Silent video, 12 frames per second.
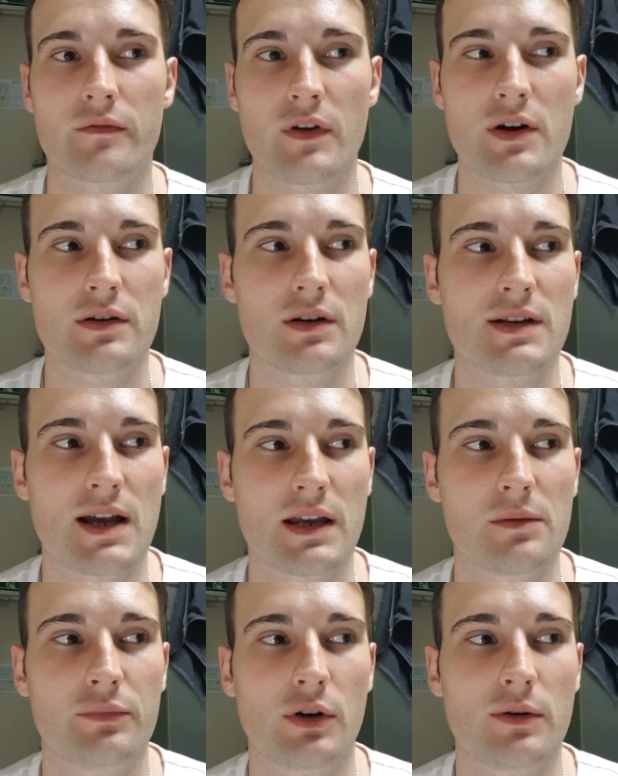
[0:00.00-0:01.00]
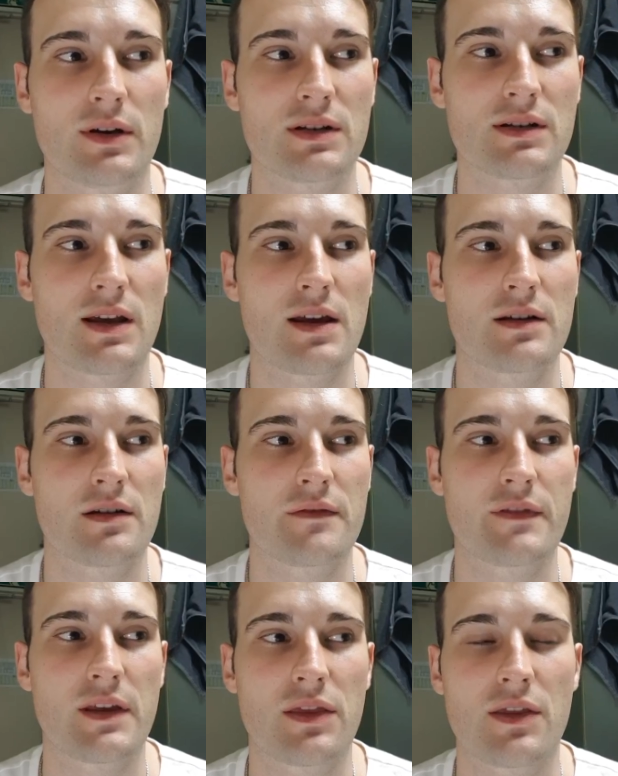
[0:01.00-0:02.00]
very good attacking prowess, and I
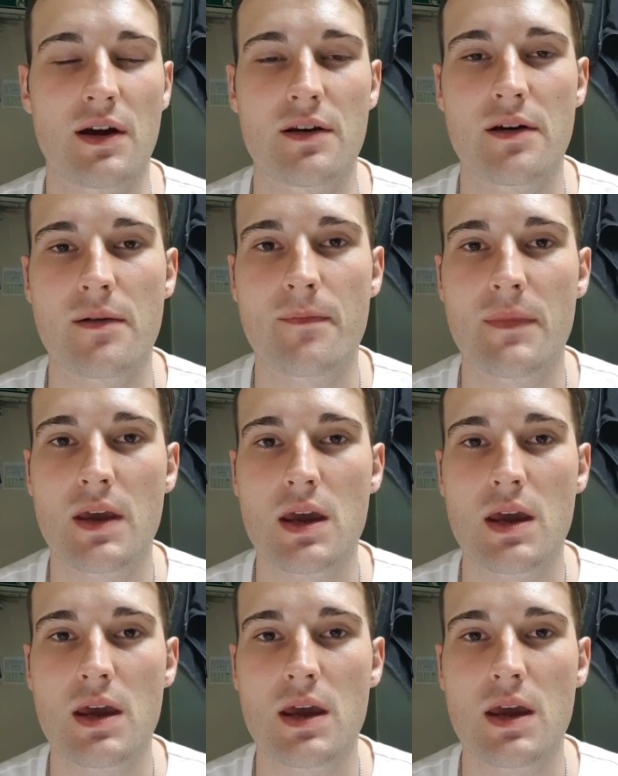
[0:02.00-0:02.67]
think that